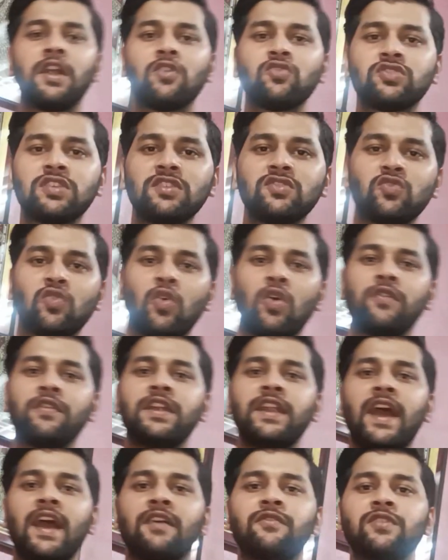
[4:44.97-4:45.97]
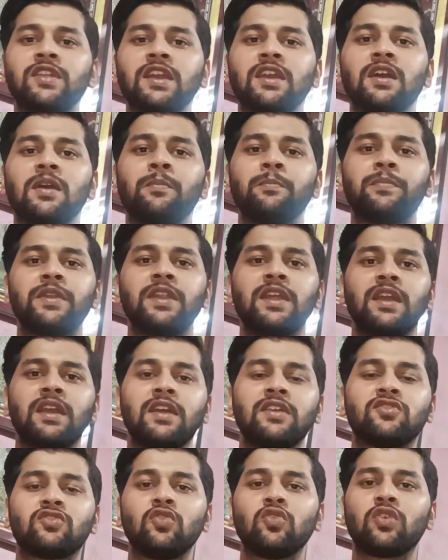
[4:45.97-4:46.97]
Now since COVID, every company
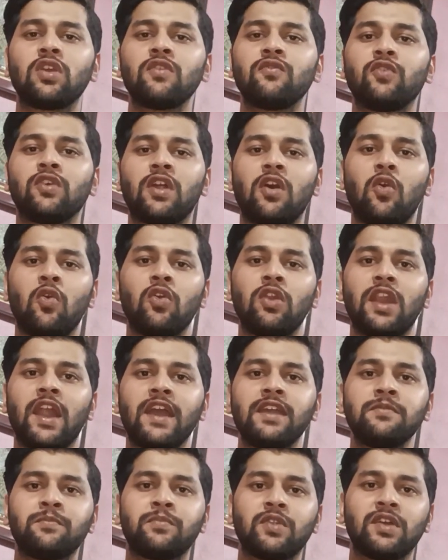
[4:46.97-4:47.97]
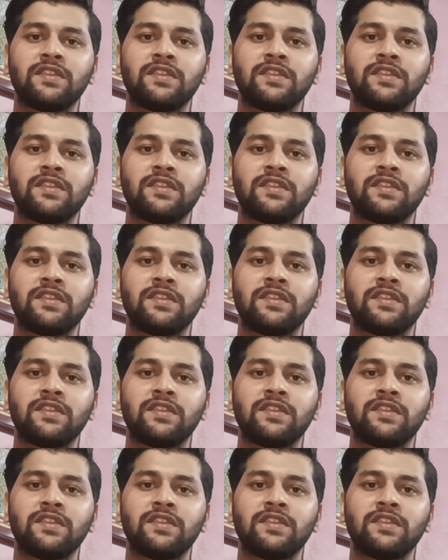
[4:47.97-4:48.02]
is looking for an online